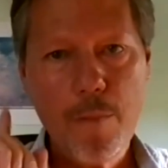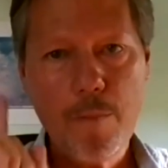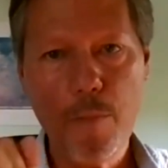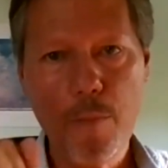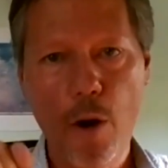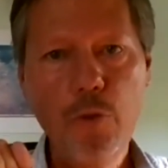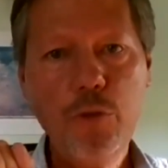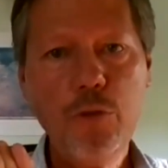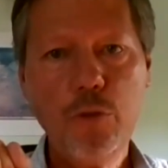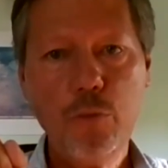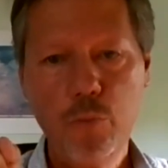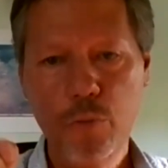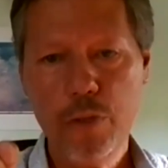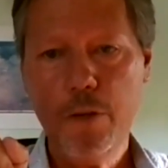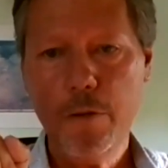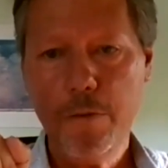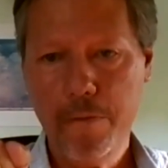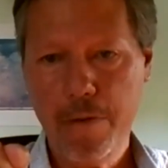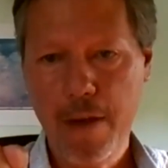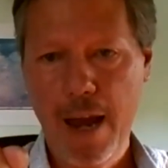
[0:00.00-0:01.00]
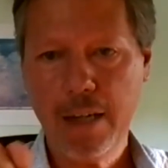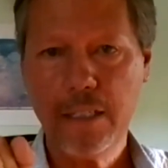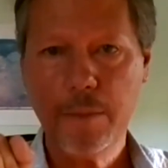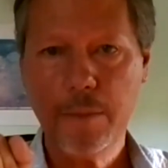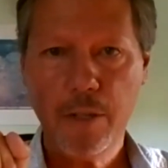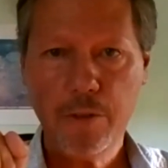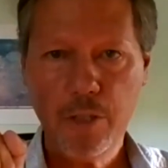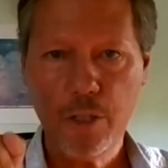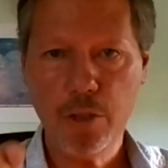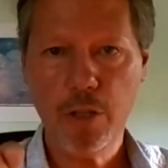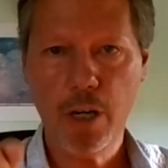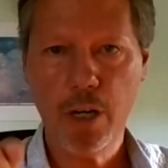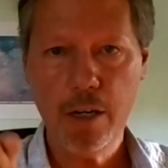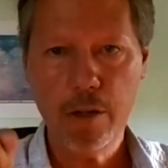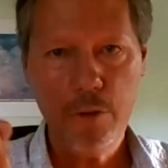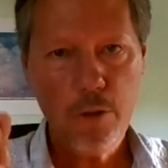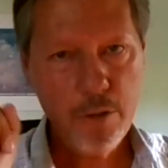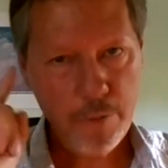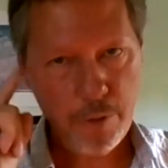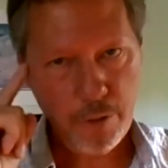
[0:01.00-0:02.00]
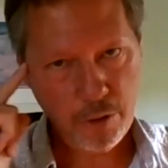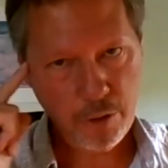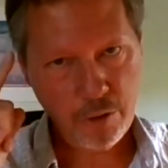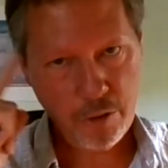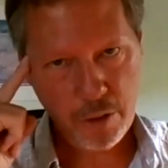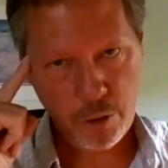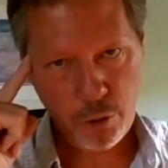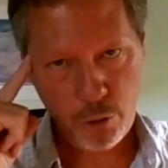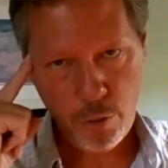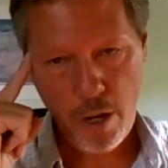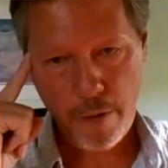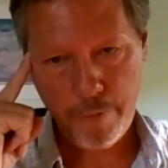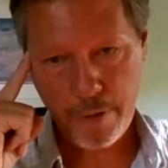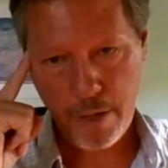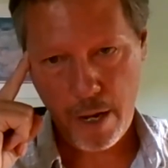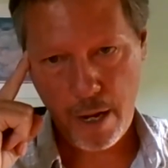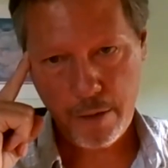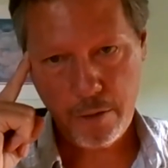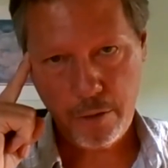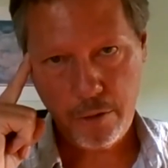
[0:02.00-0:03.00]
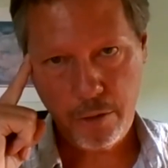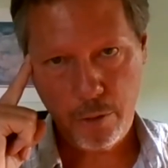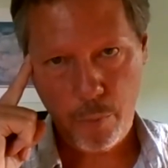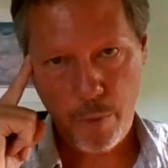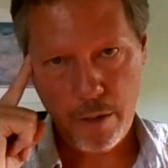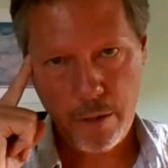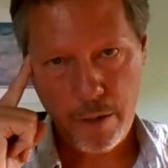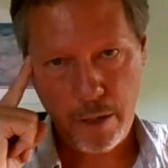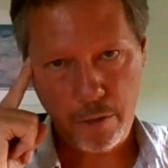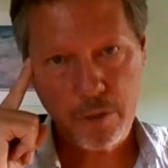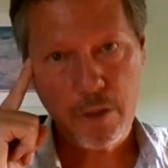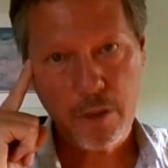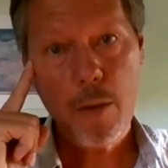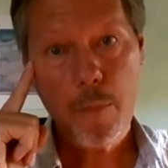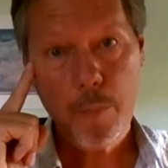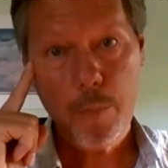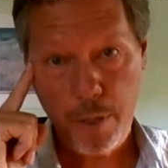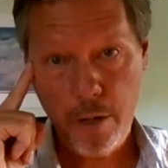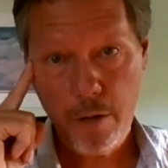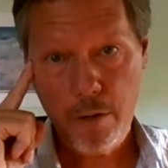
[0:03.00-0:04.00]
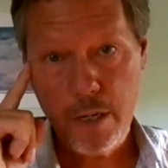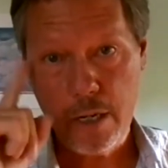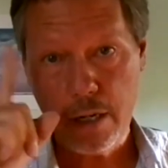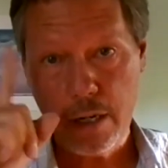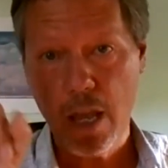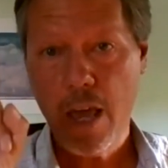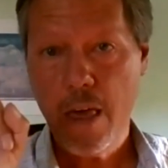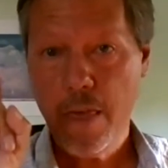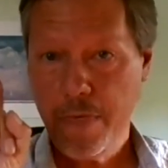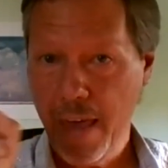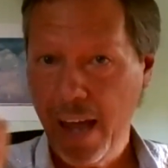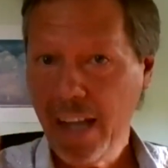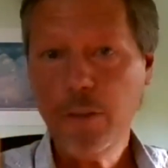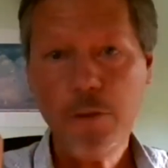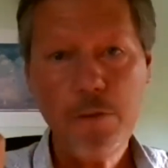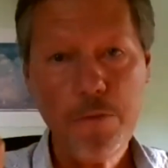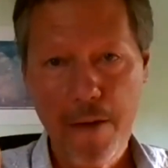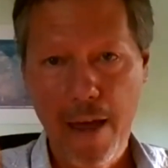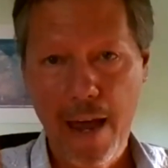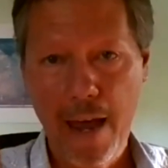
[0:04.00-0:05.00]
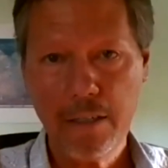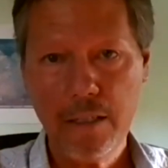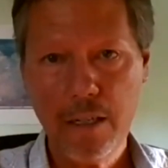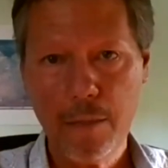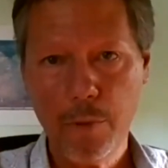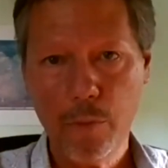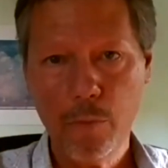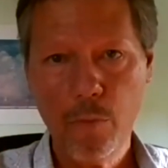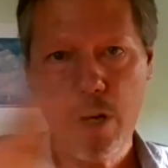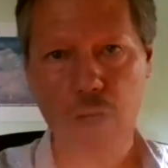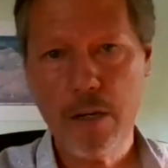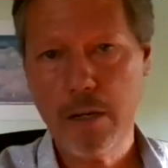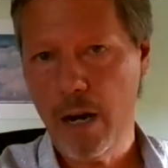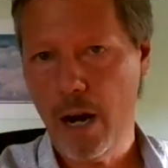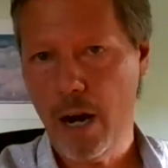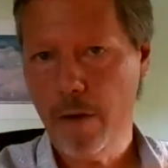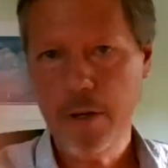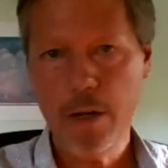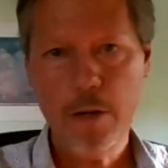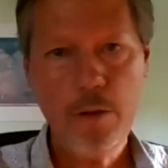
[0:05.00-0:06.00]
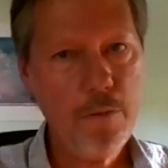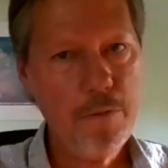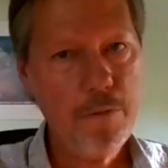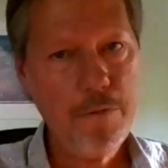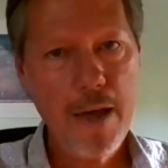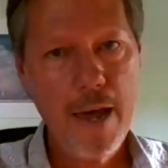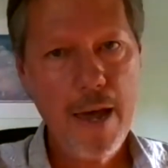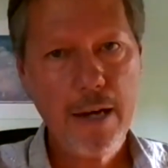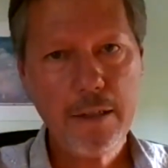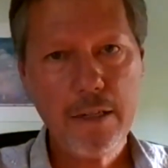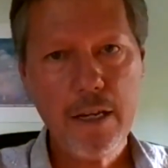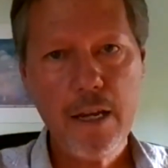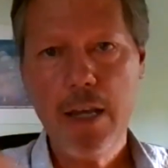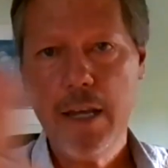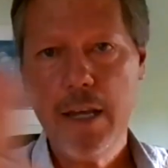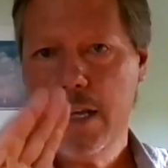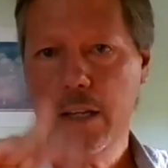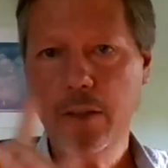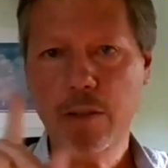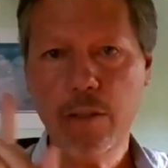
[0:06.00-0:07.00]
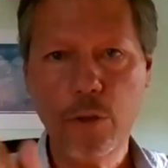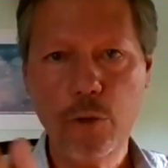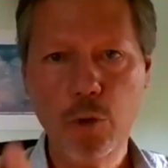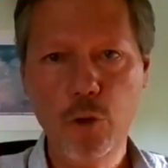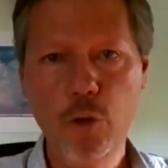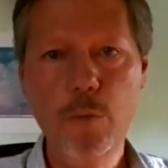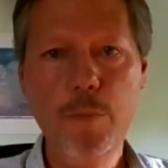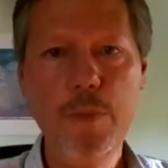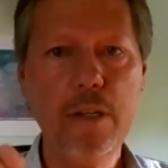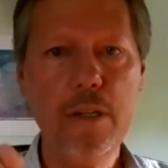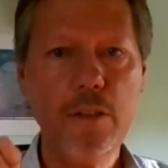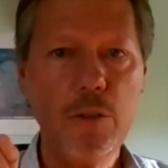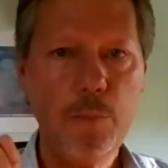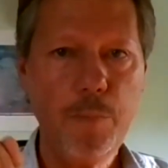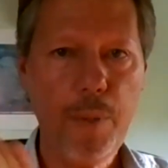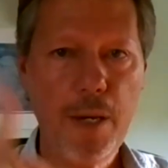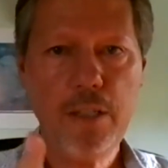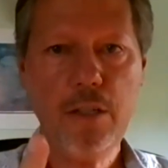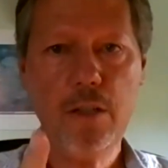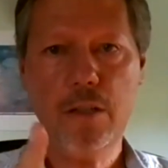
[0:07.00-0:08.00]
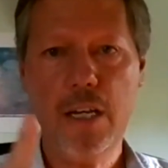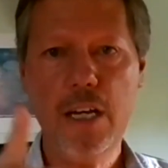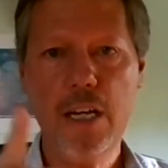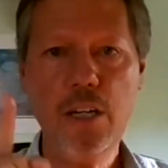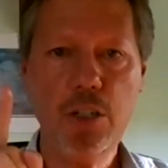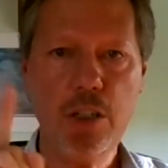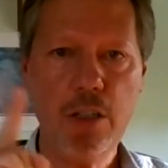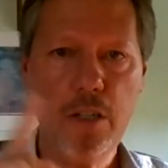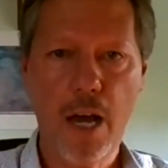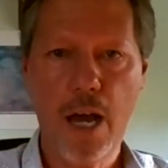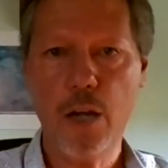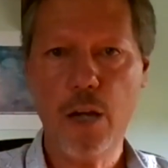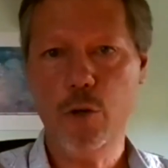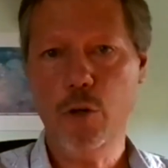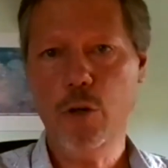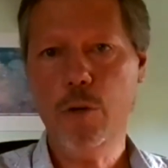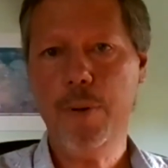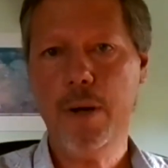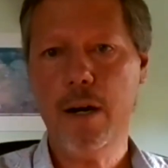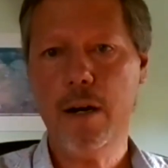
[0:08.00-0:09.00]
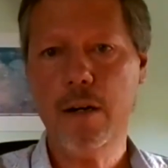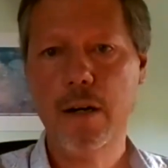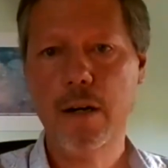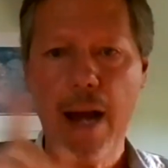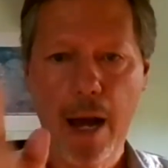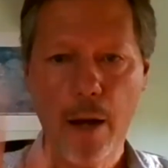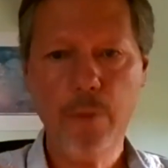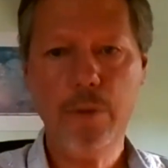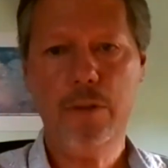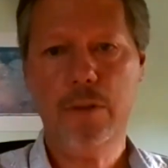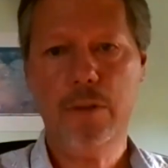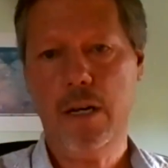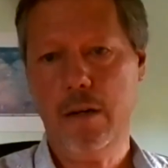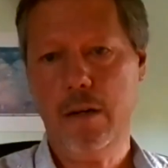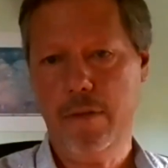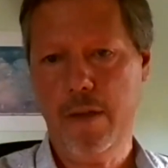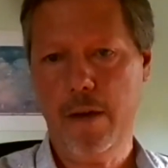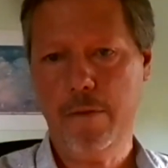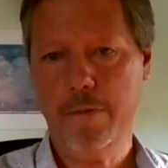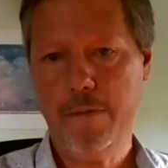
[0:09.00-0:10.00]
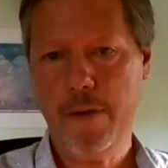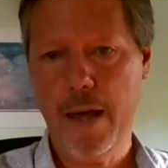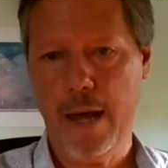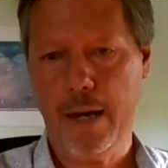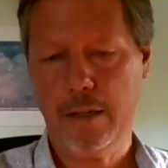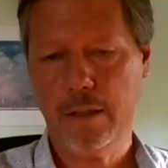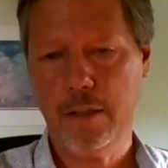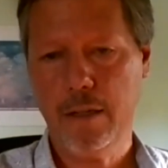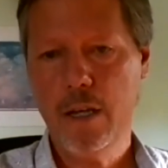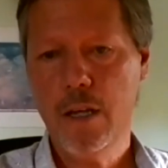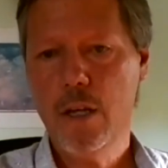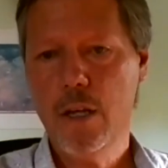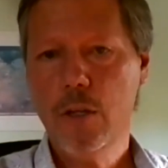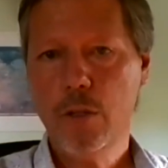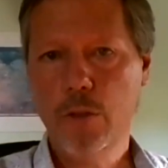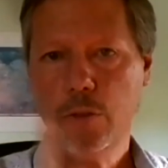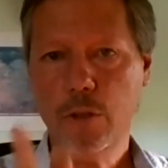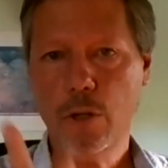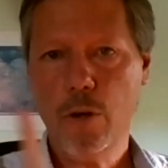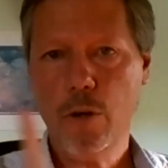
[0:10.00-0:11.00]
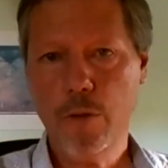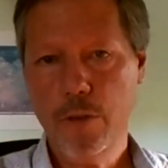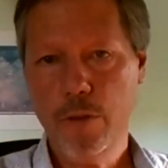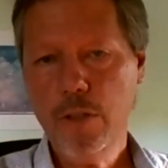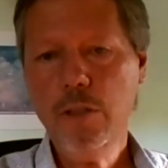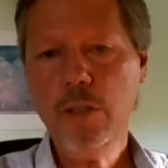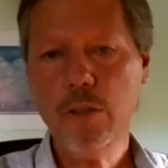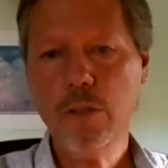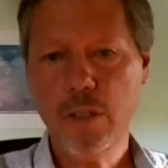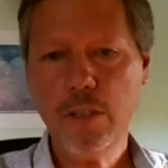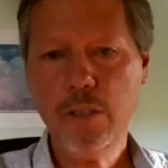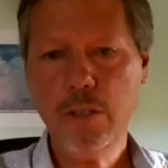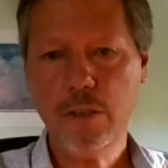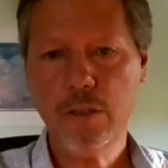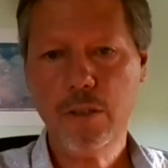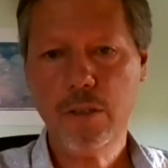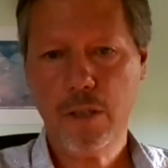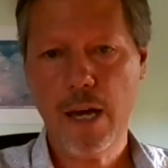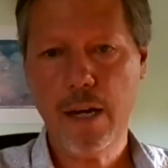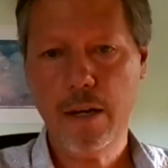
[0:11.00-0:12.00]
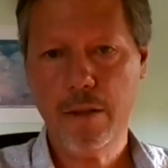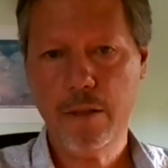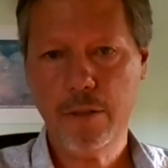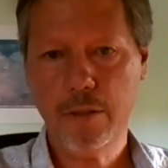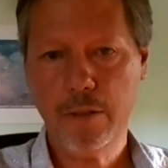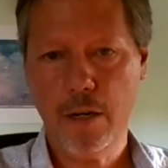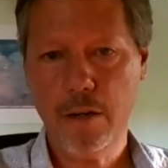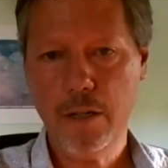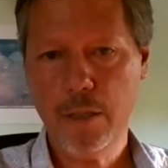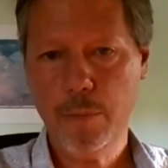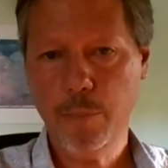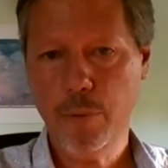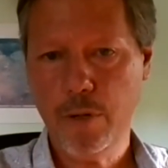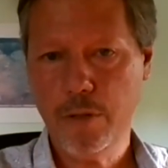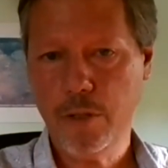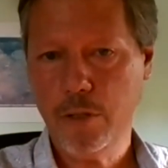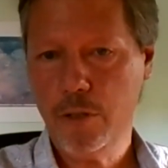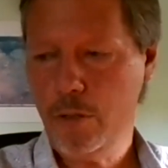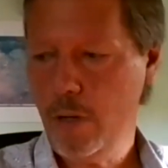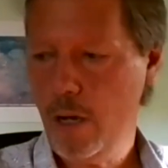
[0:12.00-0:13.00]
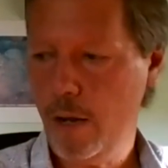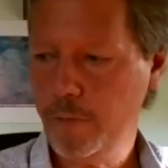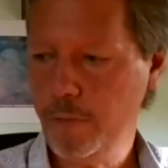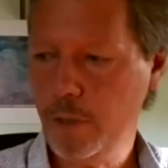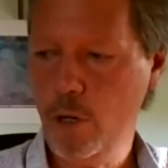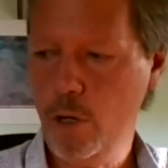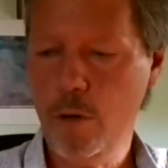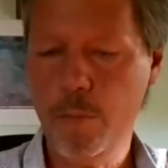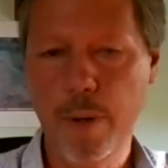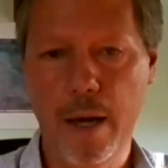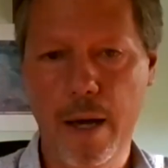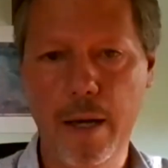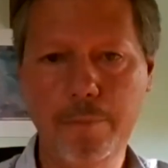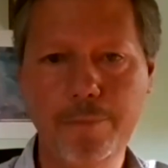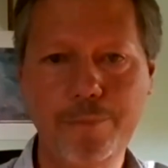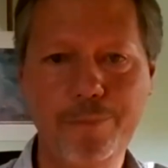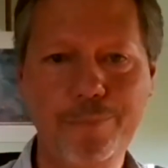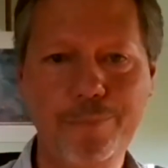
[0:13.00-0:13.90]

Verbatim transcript: The most real fact about the entire universe is that you have conscious awareness, period. That's fact number one. Every other fact is a dubious speculation on your part outside of that fact. So this is this is the kind of the starting point that you have to go by.